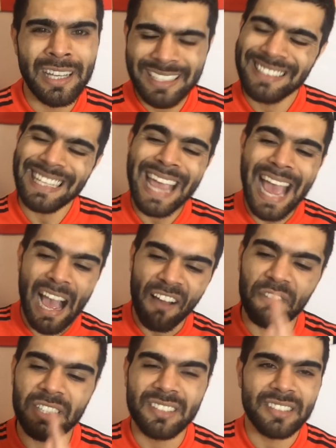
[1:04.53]
See it out
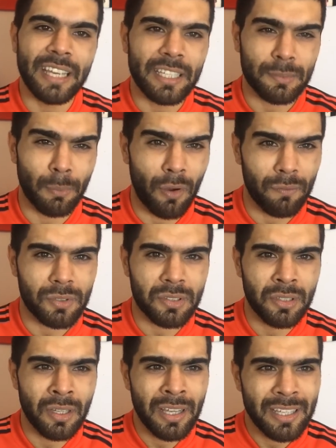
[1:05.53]
for 6
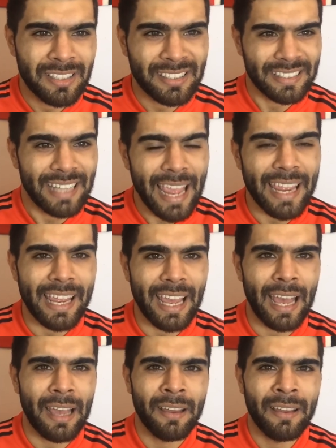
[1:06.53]
months. Stay
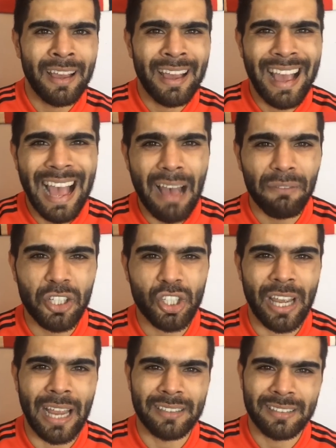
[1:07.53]
here. Have a
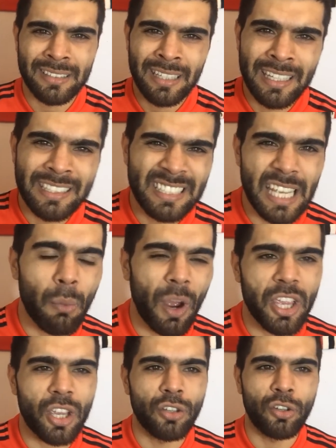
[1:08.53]
chance. See what
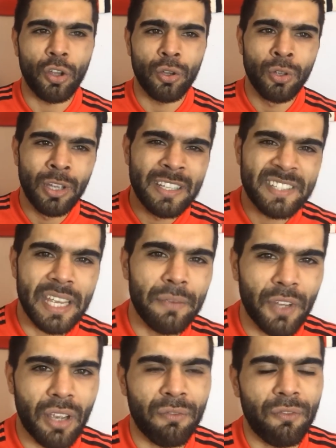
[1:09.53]
you can do. See
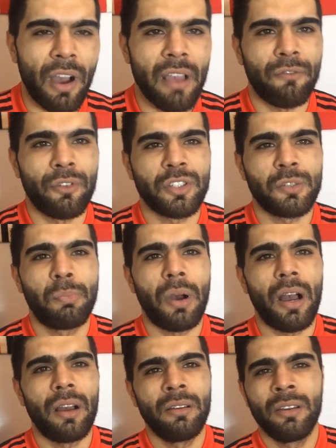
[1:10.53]
if you can fight for a
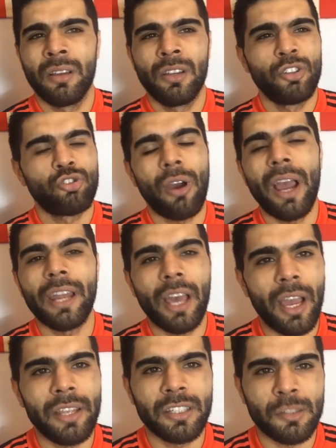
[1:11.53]
spot. Try and
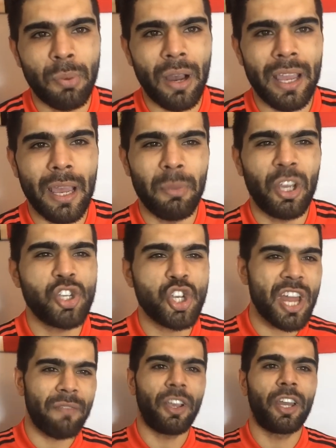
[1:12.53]
earn your spot here, because you're
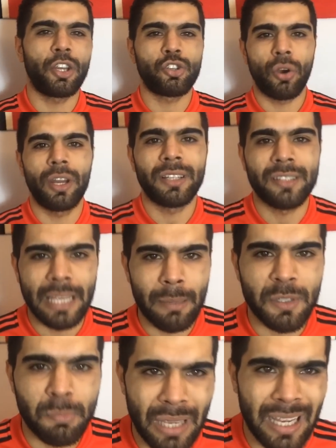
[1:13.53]
never going to join a team
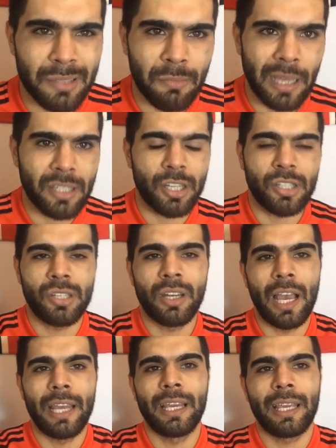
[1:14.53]
as big as Manchester
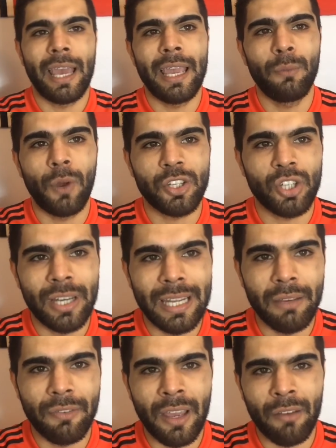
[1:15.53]
United again once you
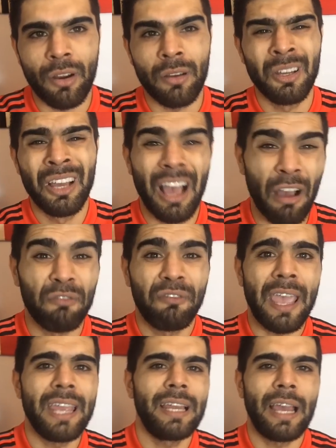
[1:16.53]
leave here a
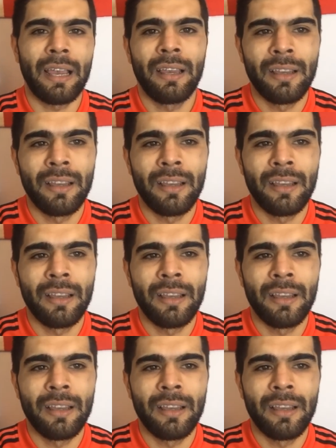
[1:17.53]
failure.